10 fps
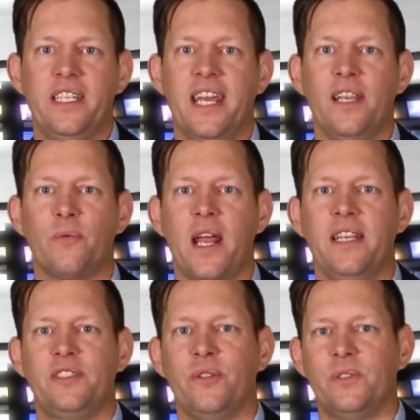getting
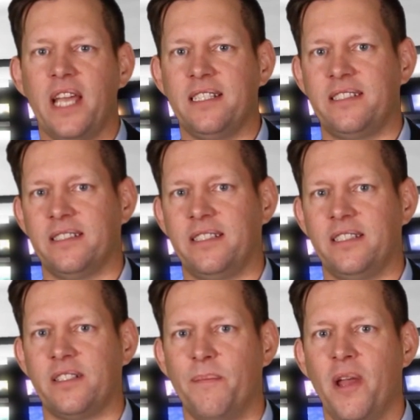ready to test a
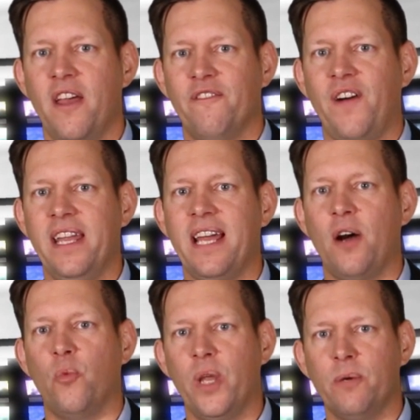system, find
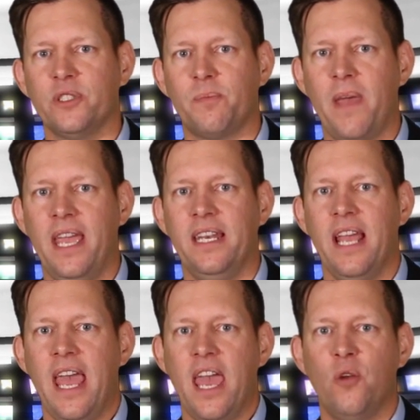out when it was made
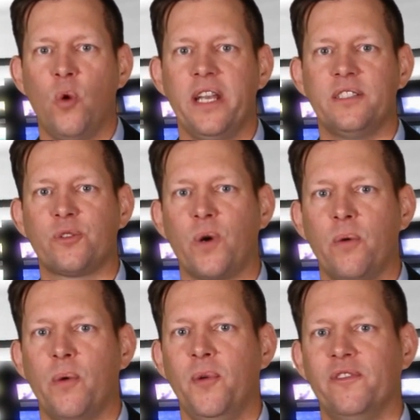and what its
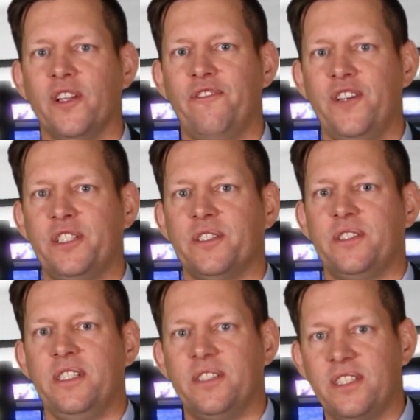grit removal
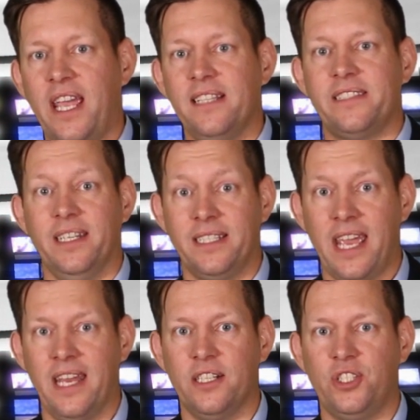efficiency states it
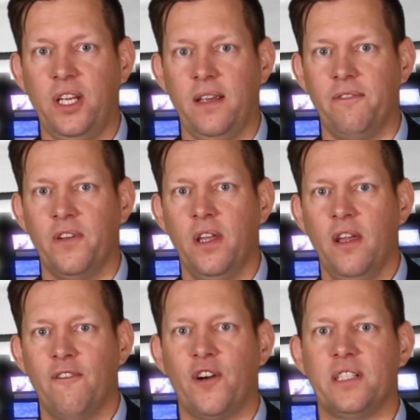can achieve.
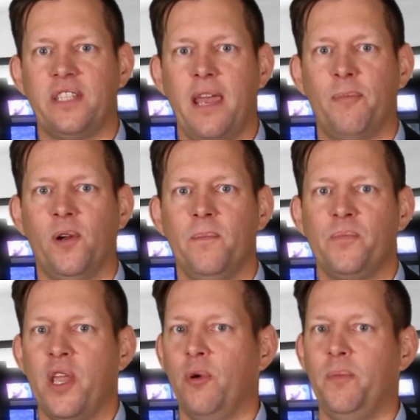For example,
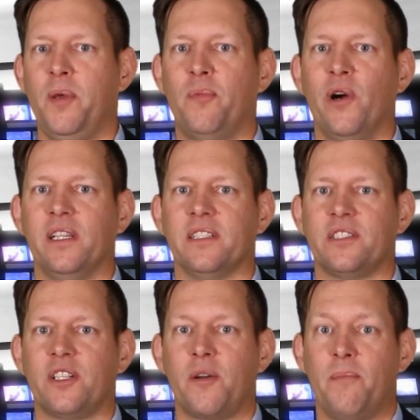it would be
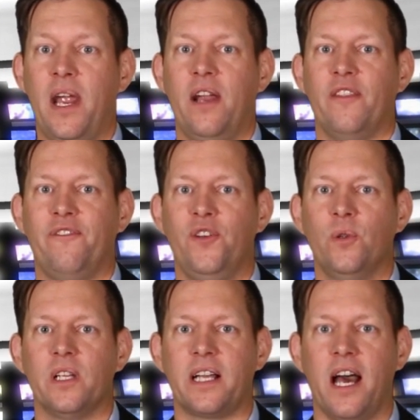pointless to compare the
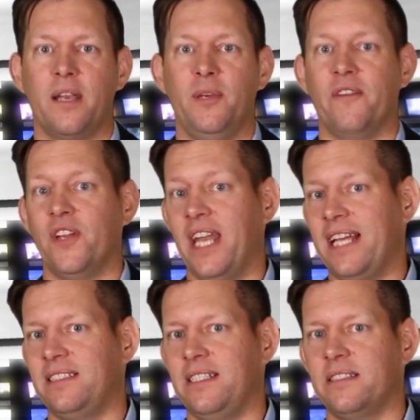fuel economy of a
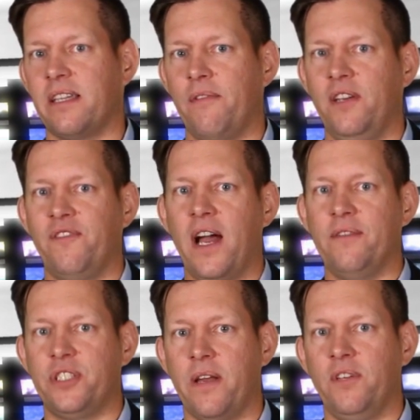
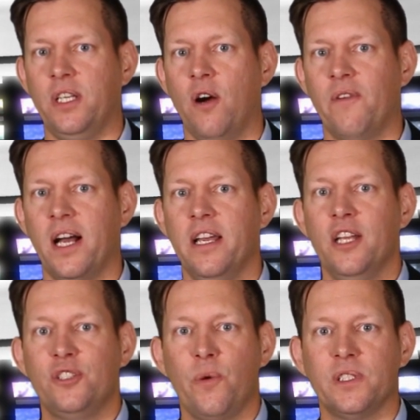1975 Chevy Nova
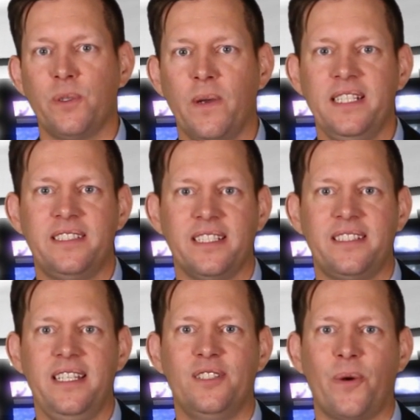to a
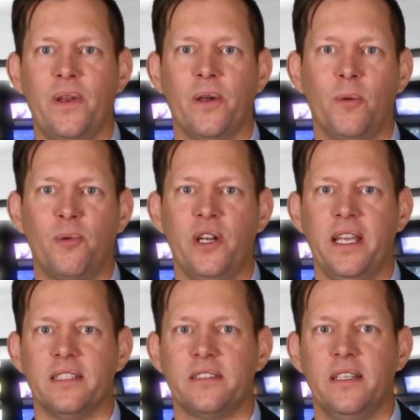2016 Toyota
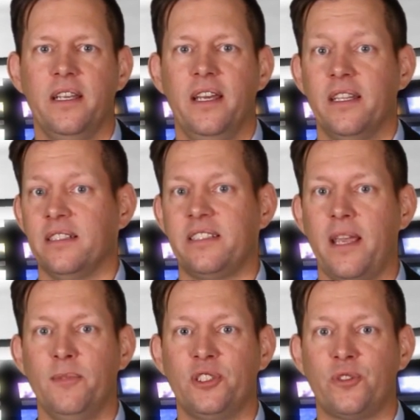Prius. The
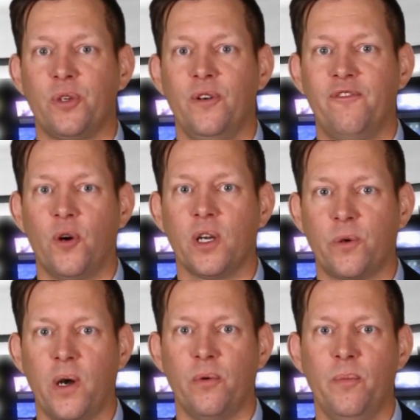same is true for
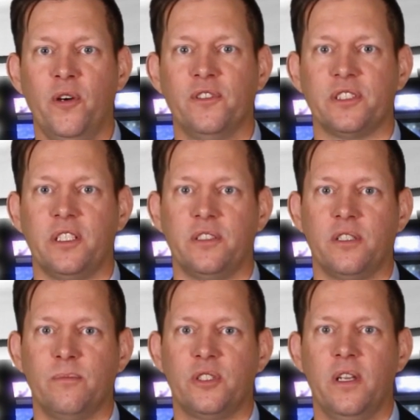grit removal
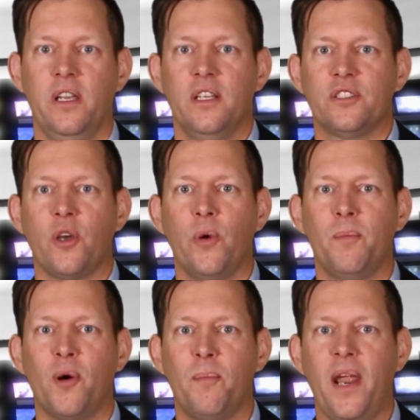systems. So
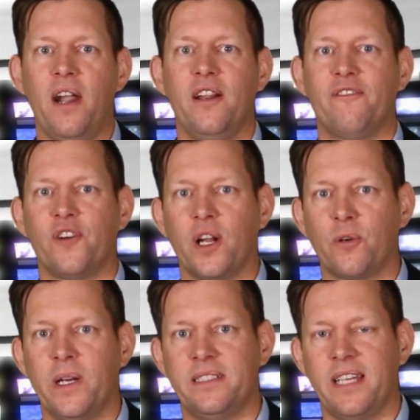when preparing for a
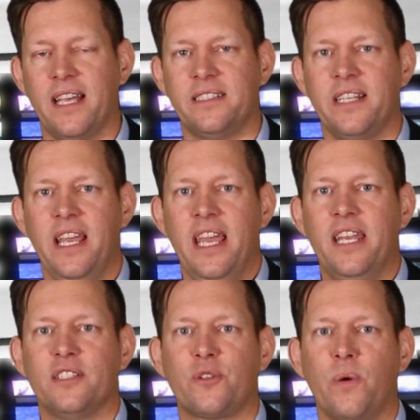grit test,
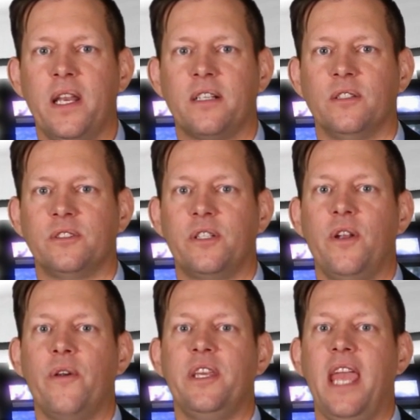it is critical to
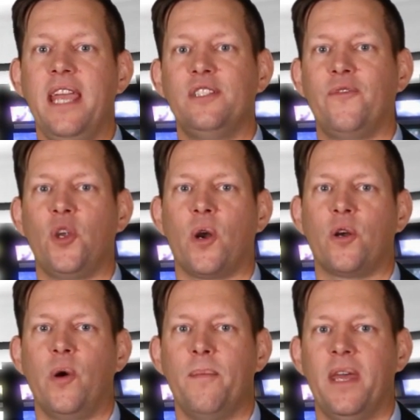know the age of your
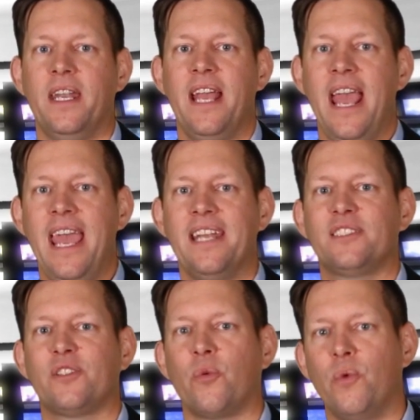equipment and
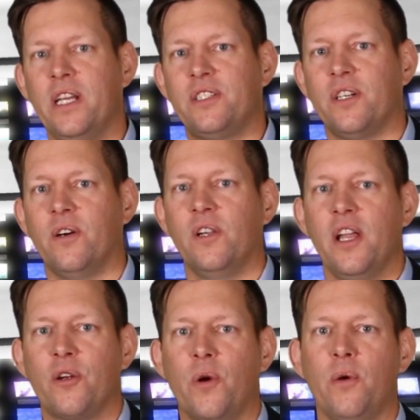its original
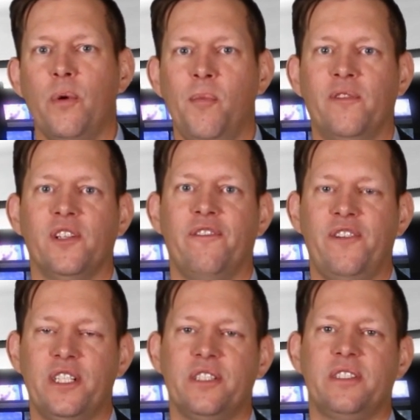grit removal
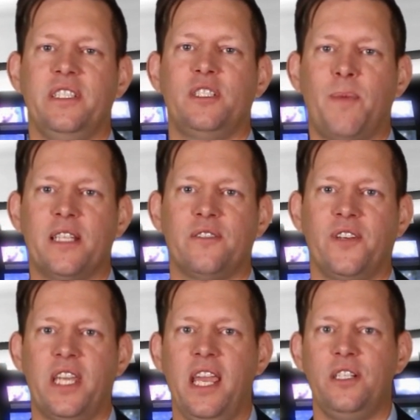efficiency
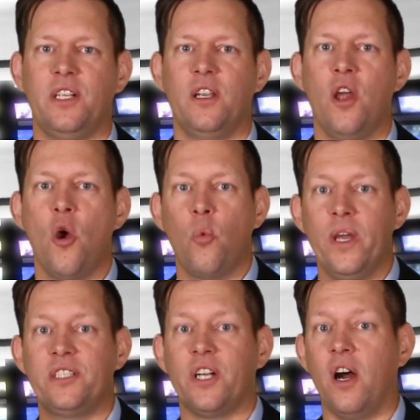specification,
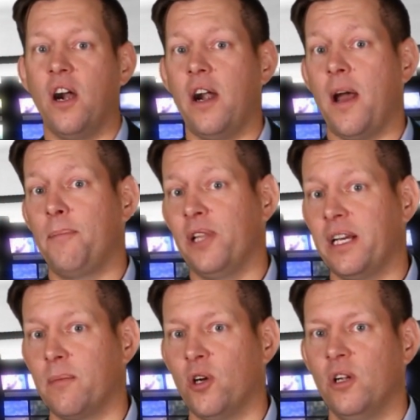which are
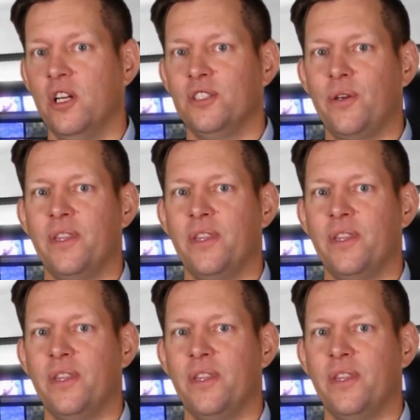applicable to